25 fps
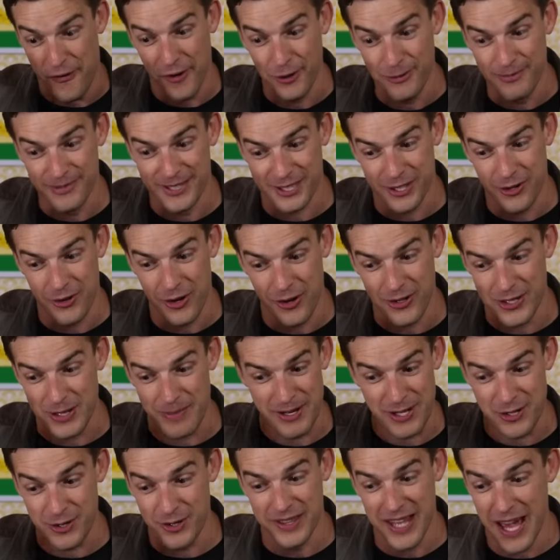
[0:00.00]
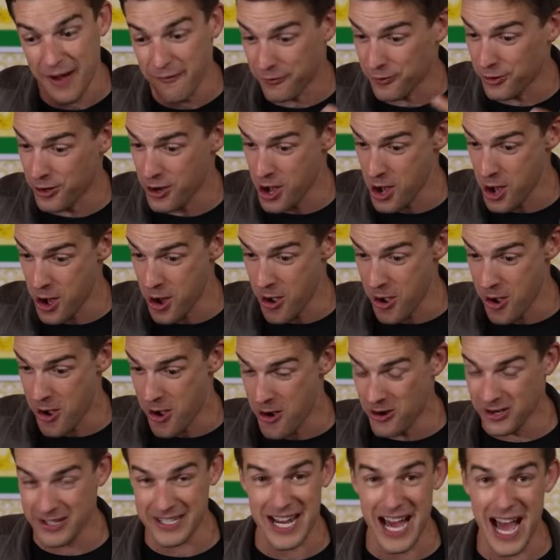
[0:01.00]
Film studios have been doing that for a
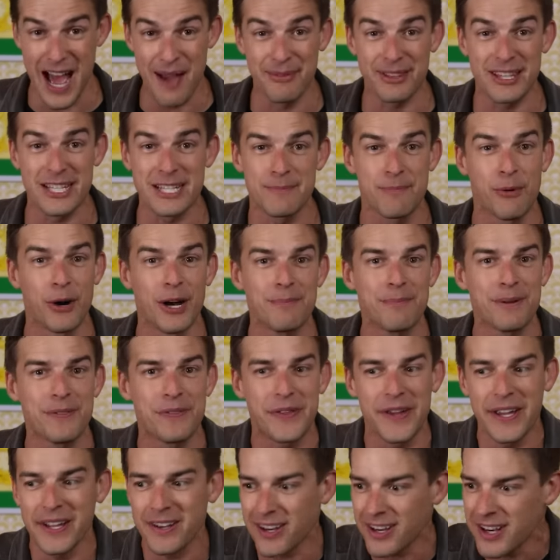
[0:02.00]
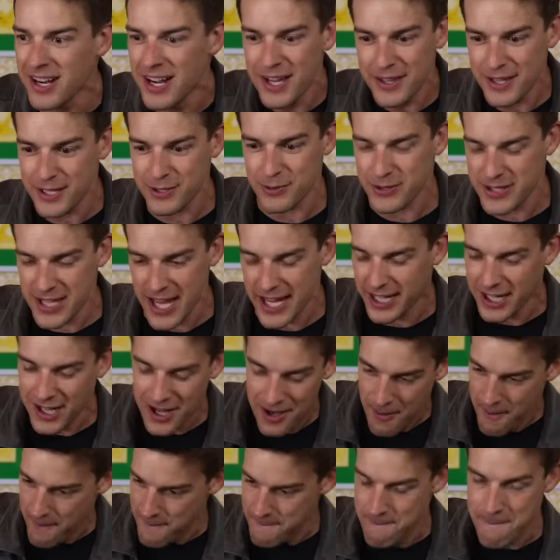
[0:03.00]
long time at this point, but theater, this was like
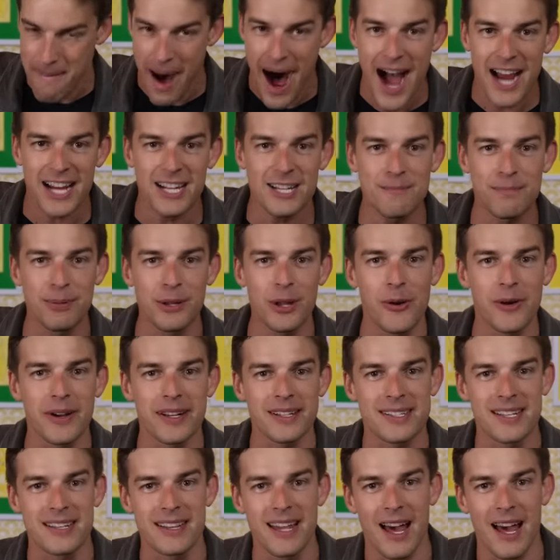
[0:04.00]
mind-blowing to